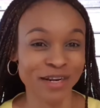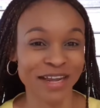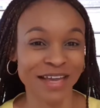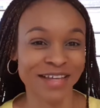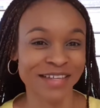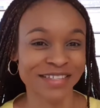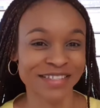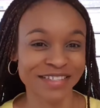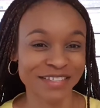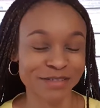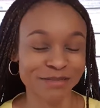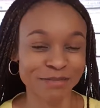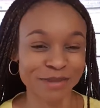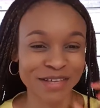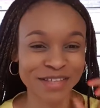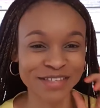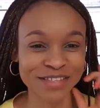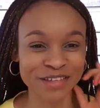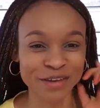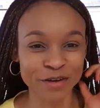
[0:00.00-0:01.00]
I did
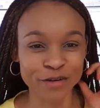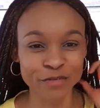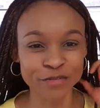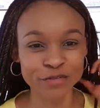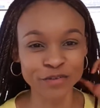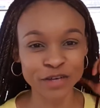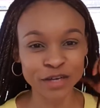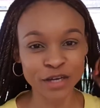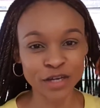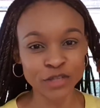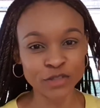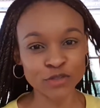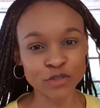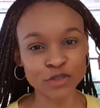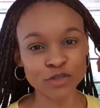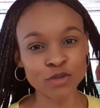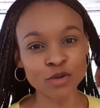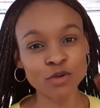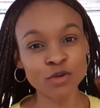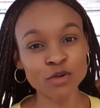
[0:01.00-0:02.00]
myself. So
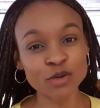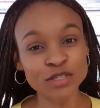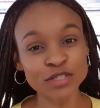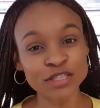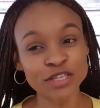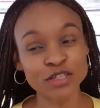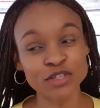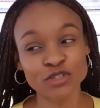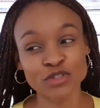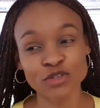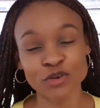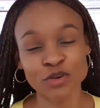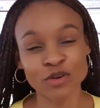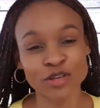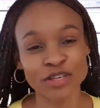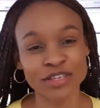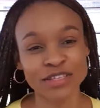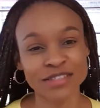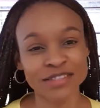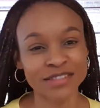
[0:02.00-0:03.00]
it's always a
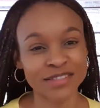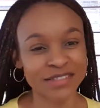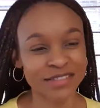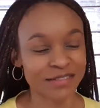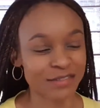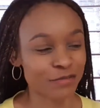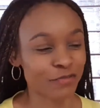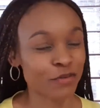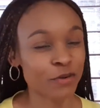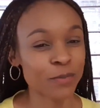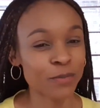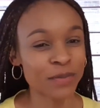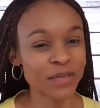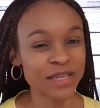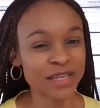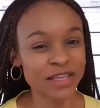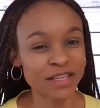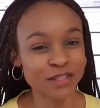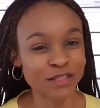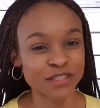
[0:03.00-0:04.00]
joy. It's for
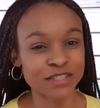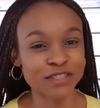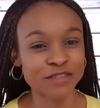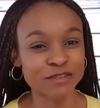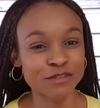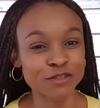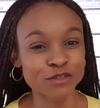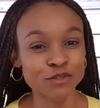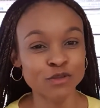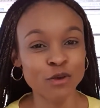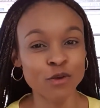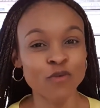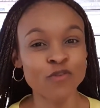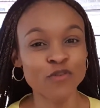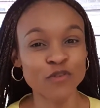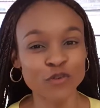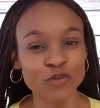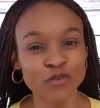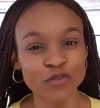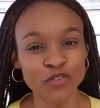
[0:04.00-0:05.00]
me, it's so
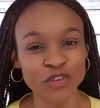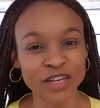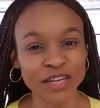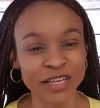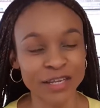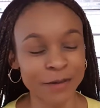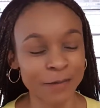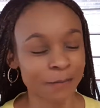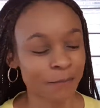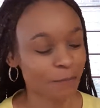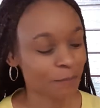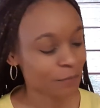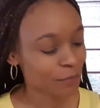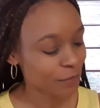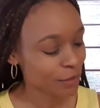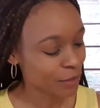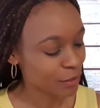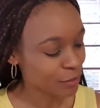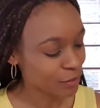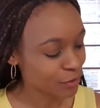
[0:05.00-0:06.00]
fulfilling.
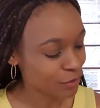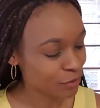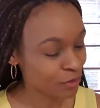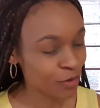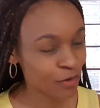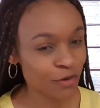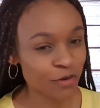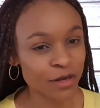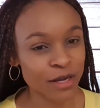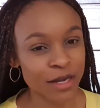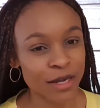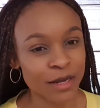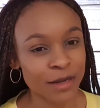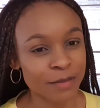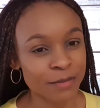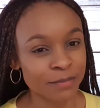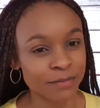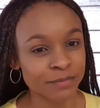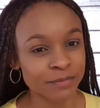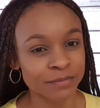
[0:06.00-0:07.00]
So
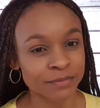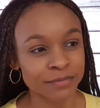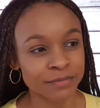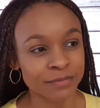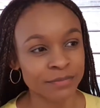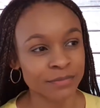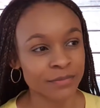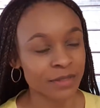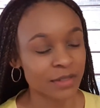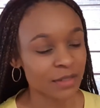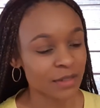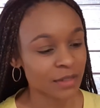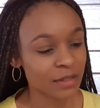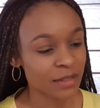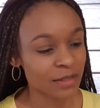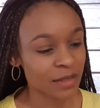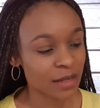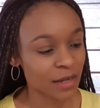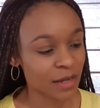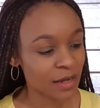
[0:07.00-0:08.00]

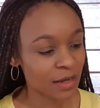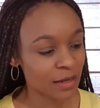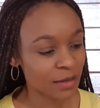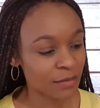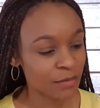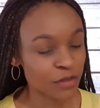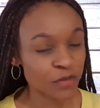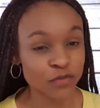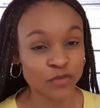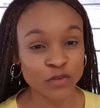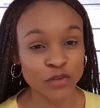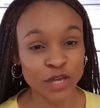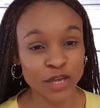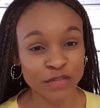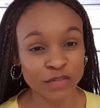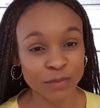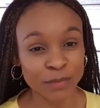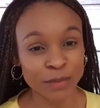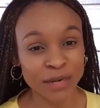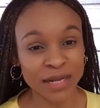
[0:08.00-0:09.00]
if you
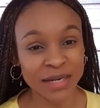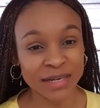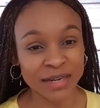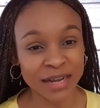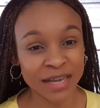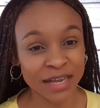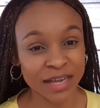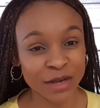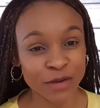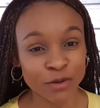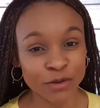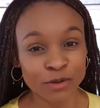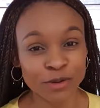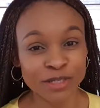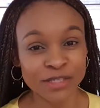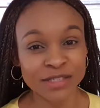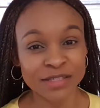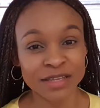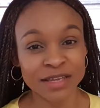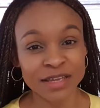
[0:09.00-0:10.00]
have a plant, like I
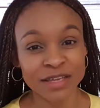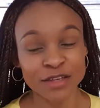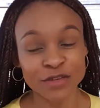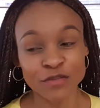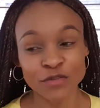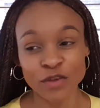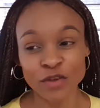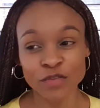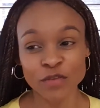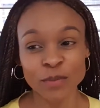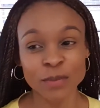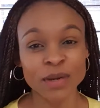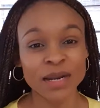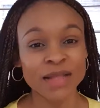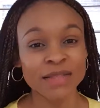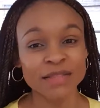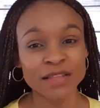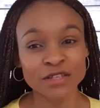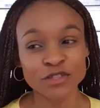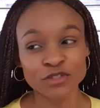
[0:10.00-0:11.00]
always say, if you have a
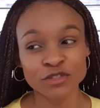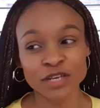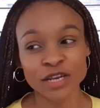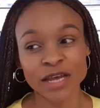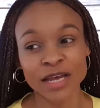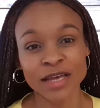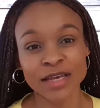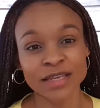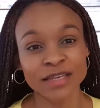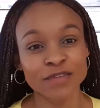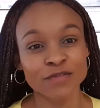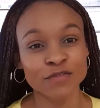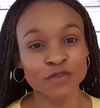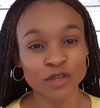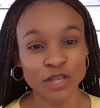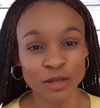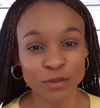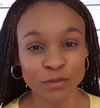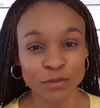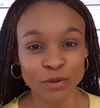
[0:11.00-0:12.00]
plant that you like, if you
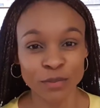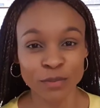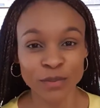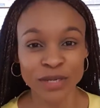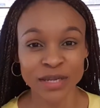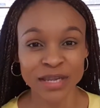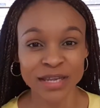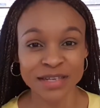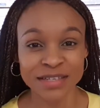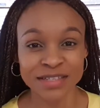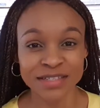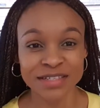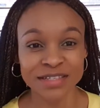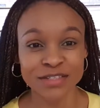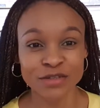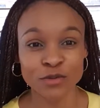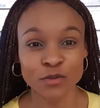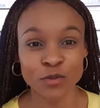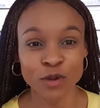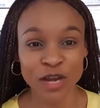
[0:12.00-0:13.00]
can propagate
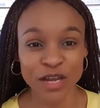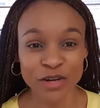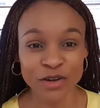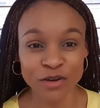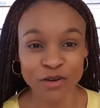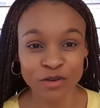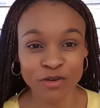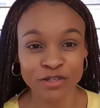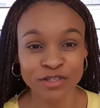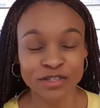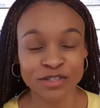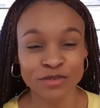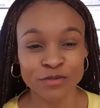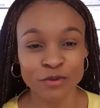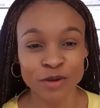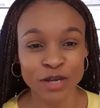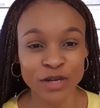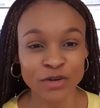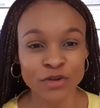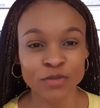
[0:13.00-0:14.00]
it, why not?
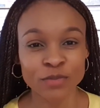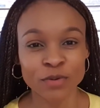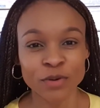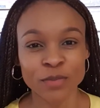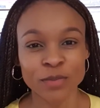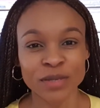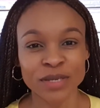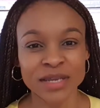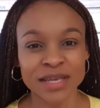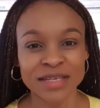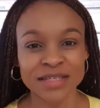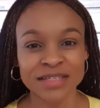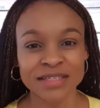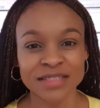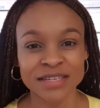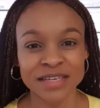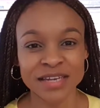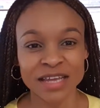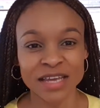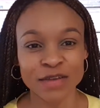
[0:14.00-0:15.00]
Why not propagate it
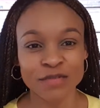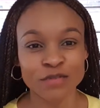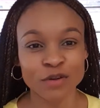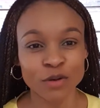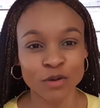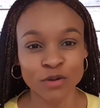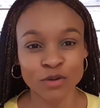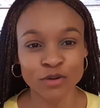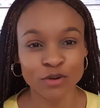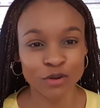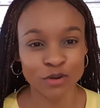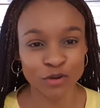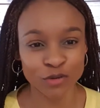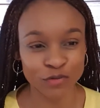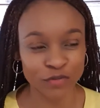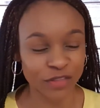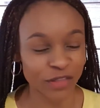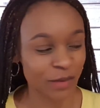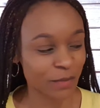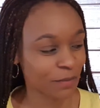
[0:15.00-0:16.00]
and have a whole lot
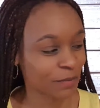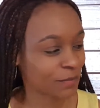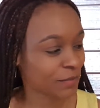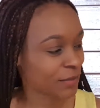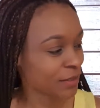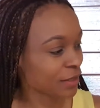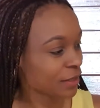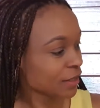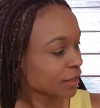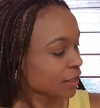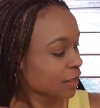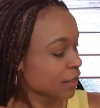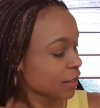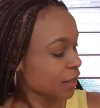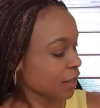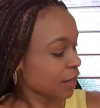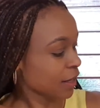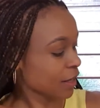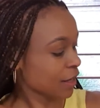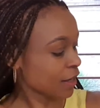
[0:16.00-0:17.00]
of them?
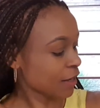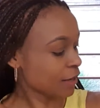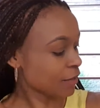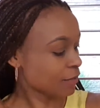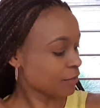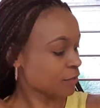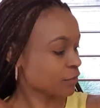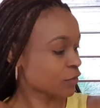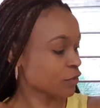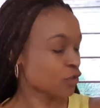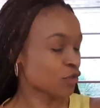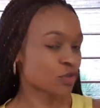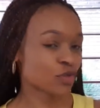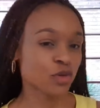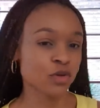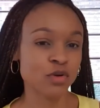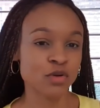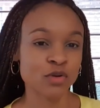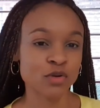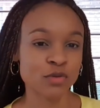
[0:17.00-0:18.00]

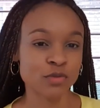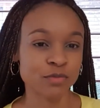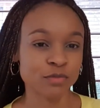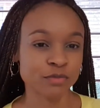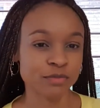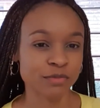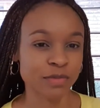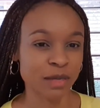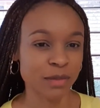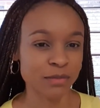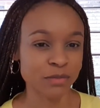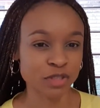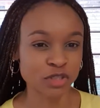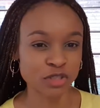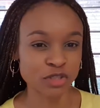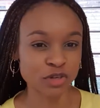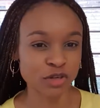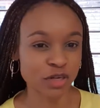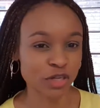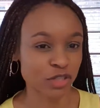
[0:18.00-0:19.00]
So I'm just
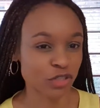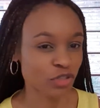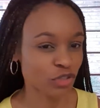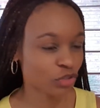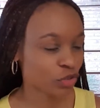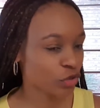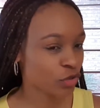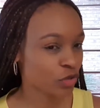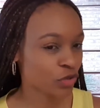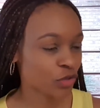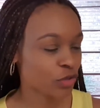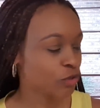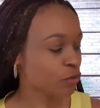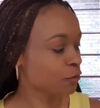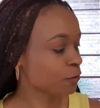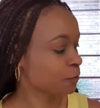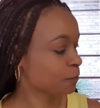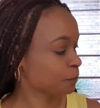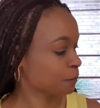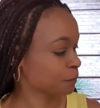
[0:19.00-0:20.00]
gonna show
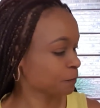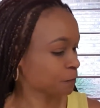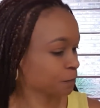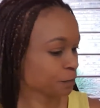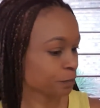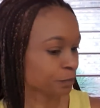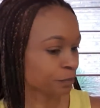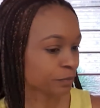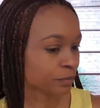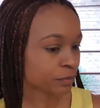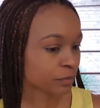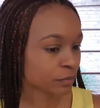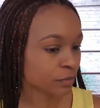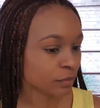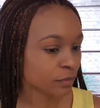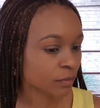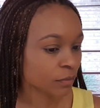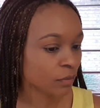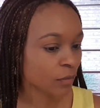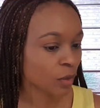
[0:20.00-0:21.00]
you
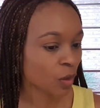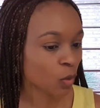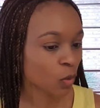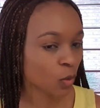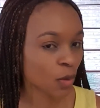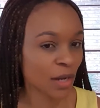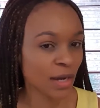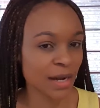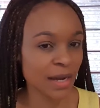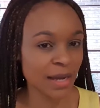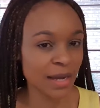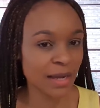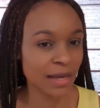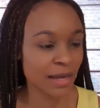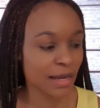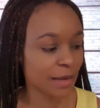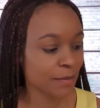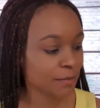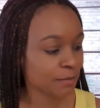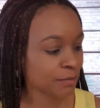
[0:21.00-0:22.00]
what I
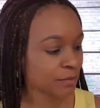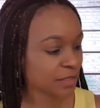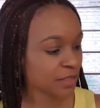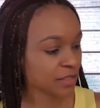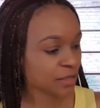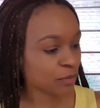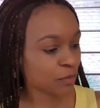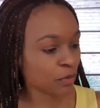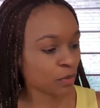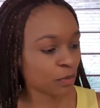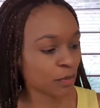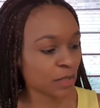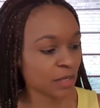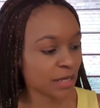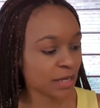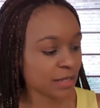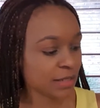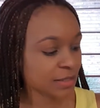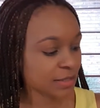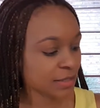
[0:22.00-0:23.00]
am busy
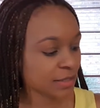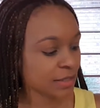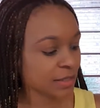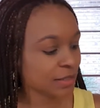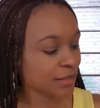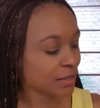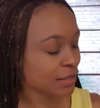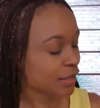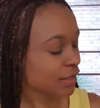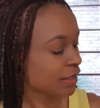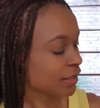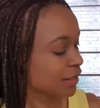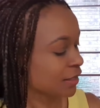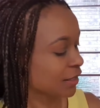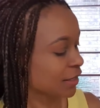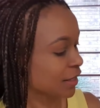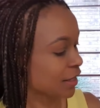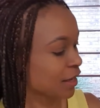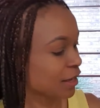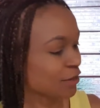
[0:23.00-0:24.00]
propagating.
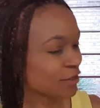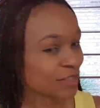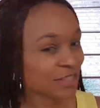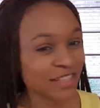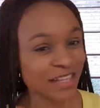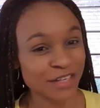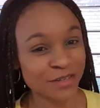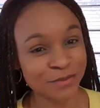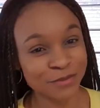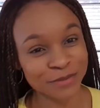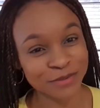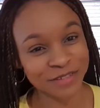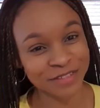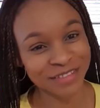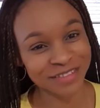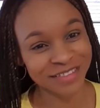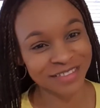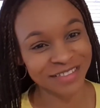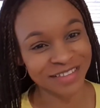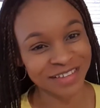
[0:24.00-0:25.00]
I'll start with
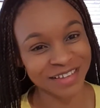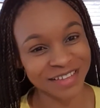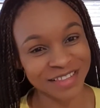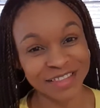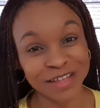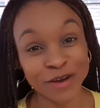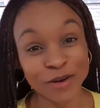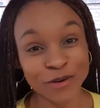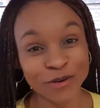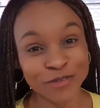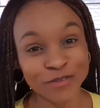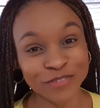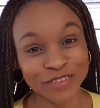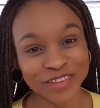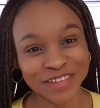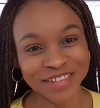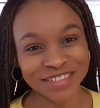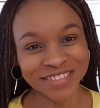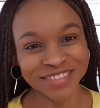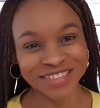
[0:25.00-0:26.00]
the
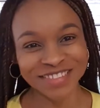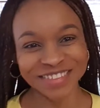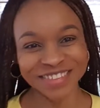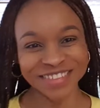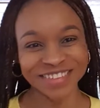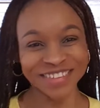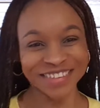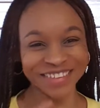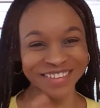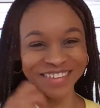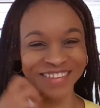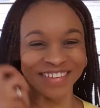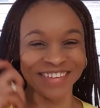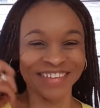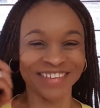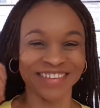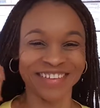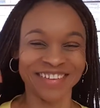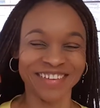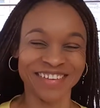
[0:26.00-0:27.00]
obvious.
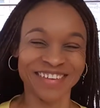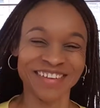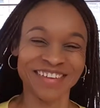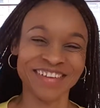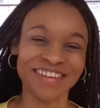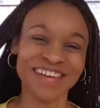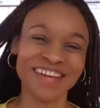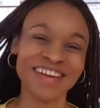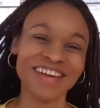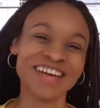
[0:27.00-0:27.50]
I